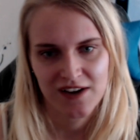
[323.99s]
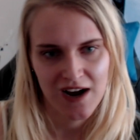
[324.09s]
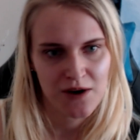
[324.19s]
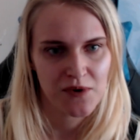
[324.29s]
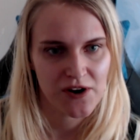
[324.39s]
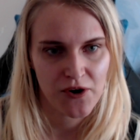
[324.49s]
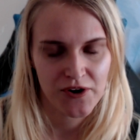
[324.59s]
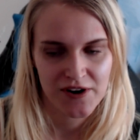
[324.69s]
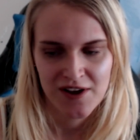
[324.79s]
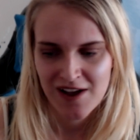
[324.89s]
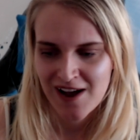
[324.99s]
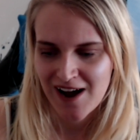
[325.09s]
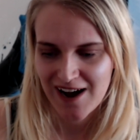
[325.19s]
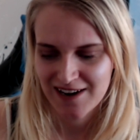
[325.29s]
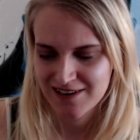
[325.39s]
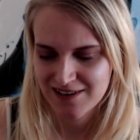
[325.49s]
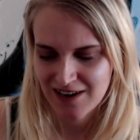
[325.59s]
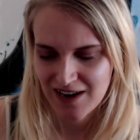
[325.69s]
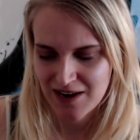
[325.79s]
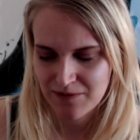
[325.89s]
Like, I went on
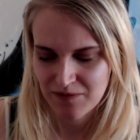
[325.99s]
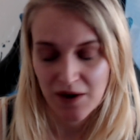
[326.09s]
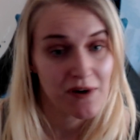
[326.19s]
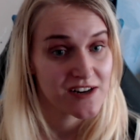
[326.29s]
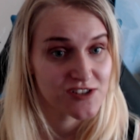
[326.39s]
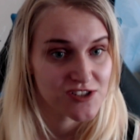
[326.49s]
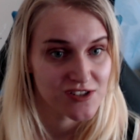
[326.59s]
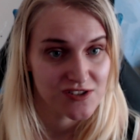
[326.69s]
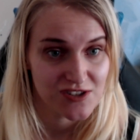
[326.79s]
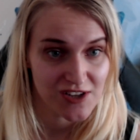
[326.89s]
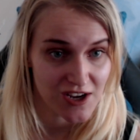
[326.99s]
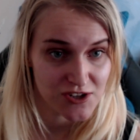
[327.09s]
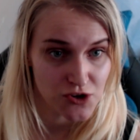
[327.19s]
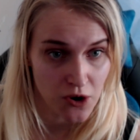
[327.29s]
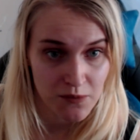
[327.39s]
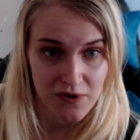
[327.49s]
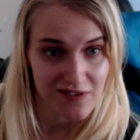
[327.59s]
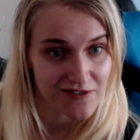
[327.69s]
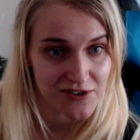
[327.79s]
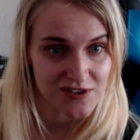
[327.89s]
and I managed to get a job
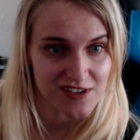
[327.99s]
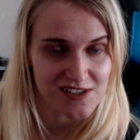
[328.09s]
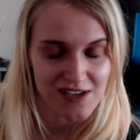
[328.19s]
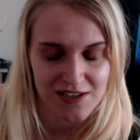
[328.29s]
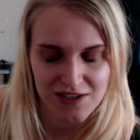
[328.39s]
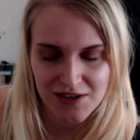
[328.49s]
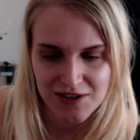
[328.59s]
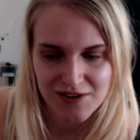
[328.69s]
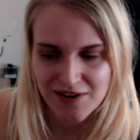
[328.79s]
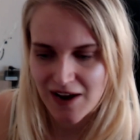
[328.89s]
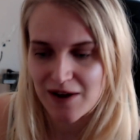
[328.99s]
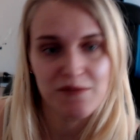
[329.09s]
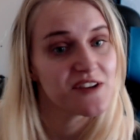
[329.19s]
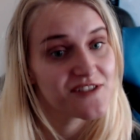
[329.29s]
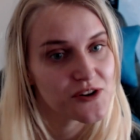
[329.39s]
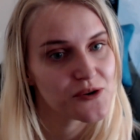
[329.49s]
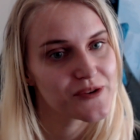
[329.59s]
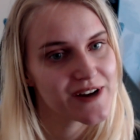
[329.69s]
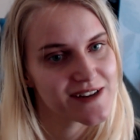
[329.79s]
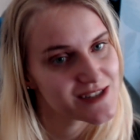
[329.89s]
a few days later, even though
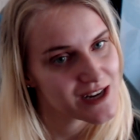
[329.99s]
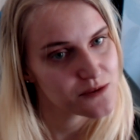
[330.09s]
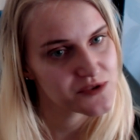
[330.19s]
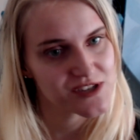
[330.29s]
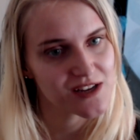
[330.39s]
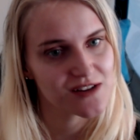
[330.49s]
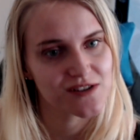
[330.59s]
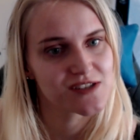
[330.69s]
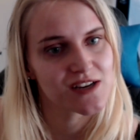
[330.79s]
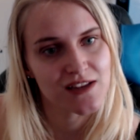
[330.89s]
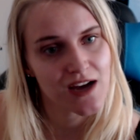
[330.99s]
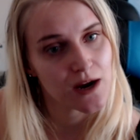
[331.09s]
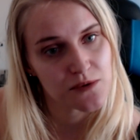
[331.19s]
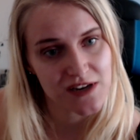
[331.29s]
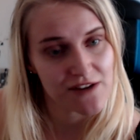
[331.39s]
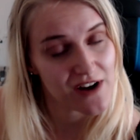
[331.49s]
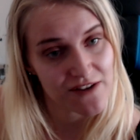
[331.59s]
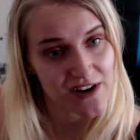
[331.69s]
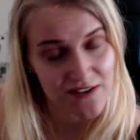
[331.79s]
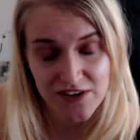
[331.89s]
that his dad was sitting there saying that I would never
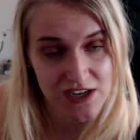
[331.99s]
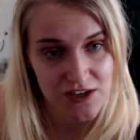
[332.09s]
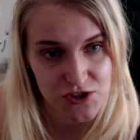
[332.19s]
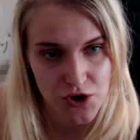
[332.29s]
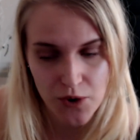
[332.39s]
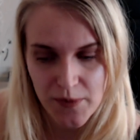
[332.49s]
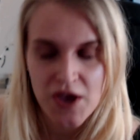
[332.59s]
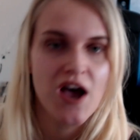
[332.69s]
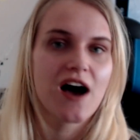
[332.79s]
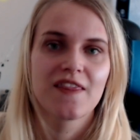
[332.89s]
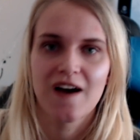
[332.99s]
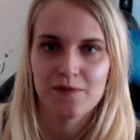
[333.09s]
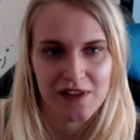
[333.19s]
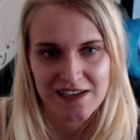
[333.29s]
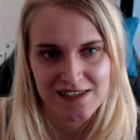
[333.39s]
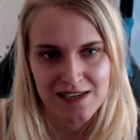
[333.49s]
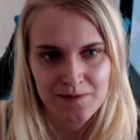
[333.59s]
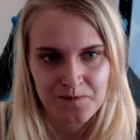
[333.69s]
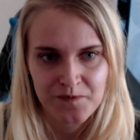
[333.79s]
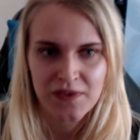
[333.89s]
ever ever get a job and that I'm lazy.